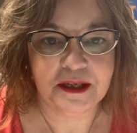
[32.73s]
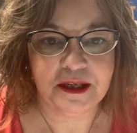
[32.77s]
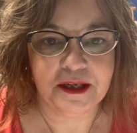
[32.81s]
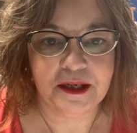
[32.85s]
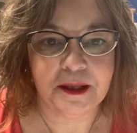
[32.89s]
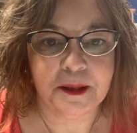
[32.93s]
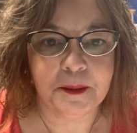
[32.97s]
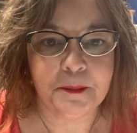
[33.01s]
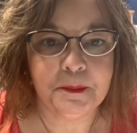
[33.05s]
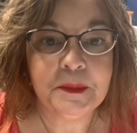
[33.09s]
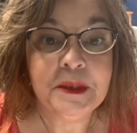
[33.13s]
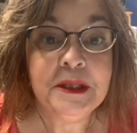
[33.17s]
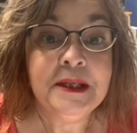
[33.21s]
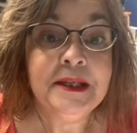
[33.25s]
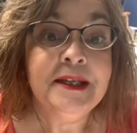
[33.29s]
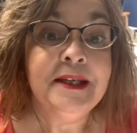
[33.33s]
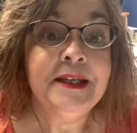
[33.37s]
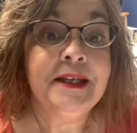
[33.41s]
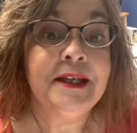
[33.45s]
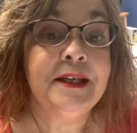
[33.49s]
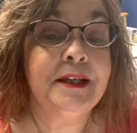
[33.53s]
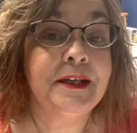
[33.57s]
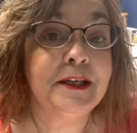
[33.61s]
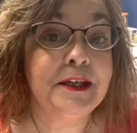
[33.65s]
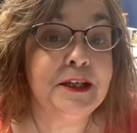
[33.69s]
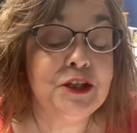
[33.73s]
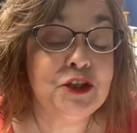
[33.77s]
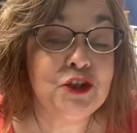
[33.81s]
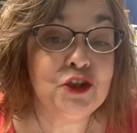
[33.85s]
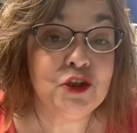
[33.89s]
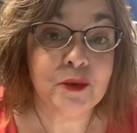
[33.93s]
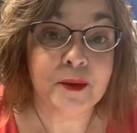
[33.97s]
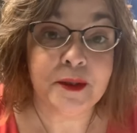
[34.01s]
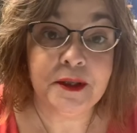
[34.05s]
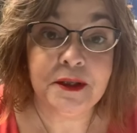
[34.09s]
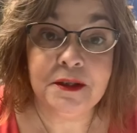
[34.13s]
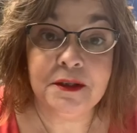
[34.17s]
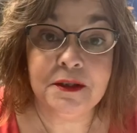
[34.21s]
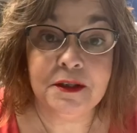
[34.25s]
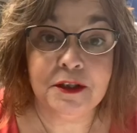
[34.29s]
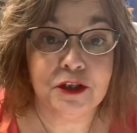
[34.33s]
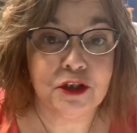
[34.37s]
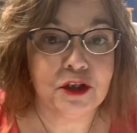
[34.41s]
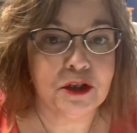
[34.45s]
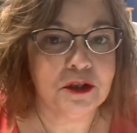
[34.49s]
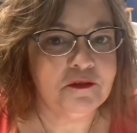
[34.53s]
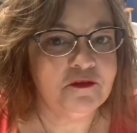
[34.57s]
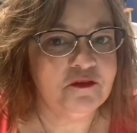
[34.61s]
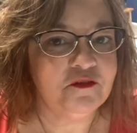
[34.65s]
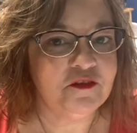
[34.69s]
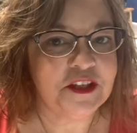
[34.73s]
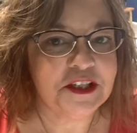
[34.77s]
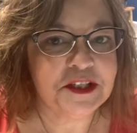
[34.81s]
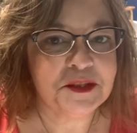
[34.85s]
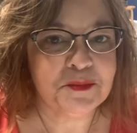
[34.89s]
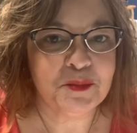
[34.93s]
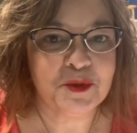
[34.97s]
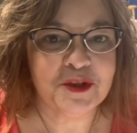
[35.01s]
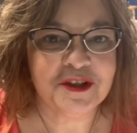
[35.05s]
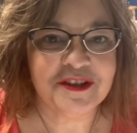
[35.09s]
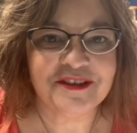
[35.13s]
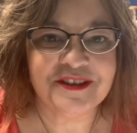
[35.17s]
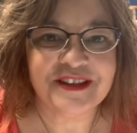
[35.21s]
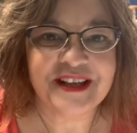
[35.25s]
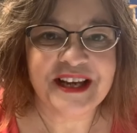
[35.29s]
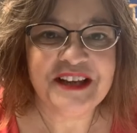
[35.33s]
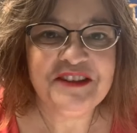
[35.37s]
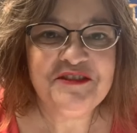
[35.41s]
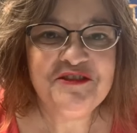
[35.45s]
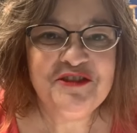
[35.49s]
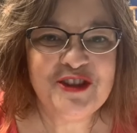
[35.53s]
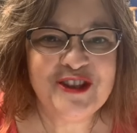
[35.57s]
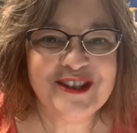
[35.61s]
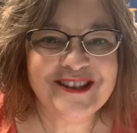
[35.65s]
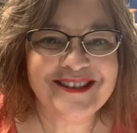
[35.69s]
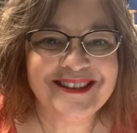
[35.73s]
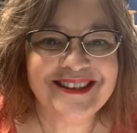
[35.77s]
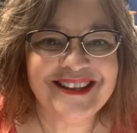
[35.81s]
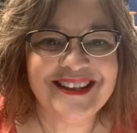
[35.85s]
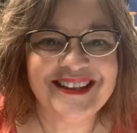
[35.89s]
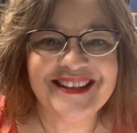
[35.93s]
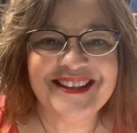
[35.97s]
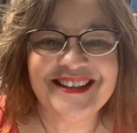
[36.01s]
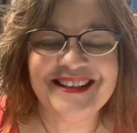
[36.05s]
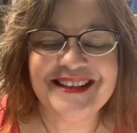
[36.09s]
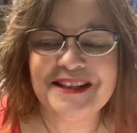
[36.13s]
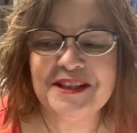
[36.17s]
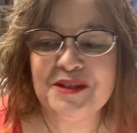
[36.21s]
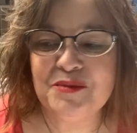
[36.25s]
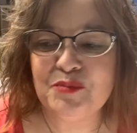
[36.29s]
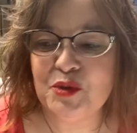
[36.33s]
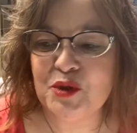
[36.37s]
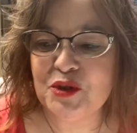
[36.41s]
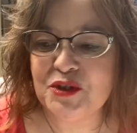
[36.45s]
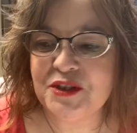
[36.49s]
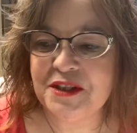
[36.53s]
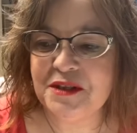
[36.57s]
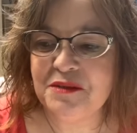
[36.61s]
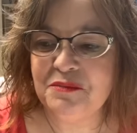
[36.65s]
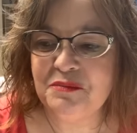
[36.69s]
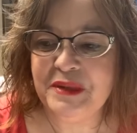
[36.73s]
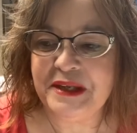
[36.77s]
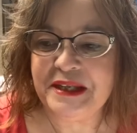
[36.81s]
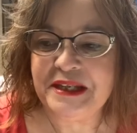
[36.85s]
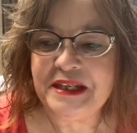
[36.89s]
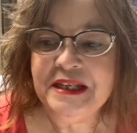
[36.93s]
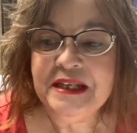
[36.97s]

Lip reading: And I enjoy a good Facebook Live, just like the next person, but